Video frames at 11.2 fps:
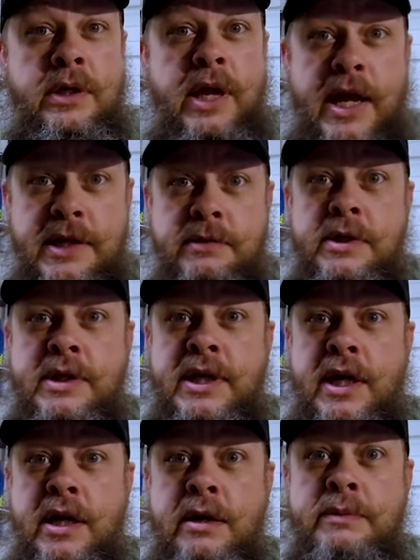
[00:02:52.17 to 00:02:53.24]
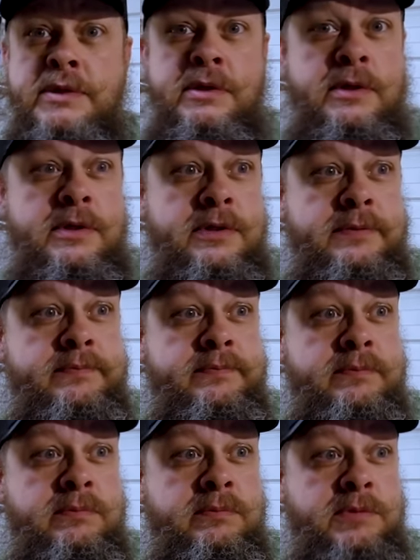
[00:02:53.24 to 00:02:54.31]
I had some good times, so
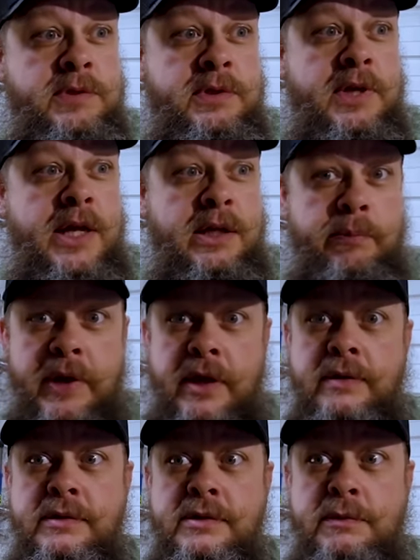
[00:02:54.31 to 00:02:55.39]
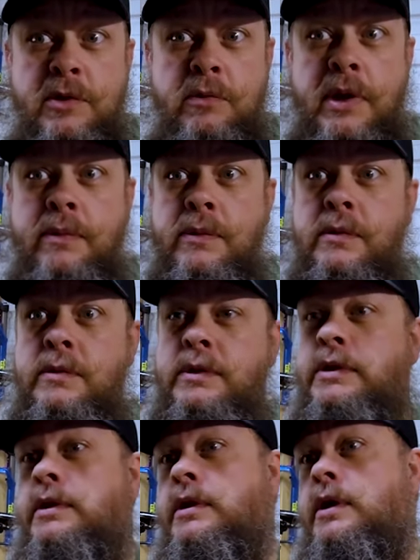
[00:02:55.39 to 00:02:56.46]
got to meet some new people and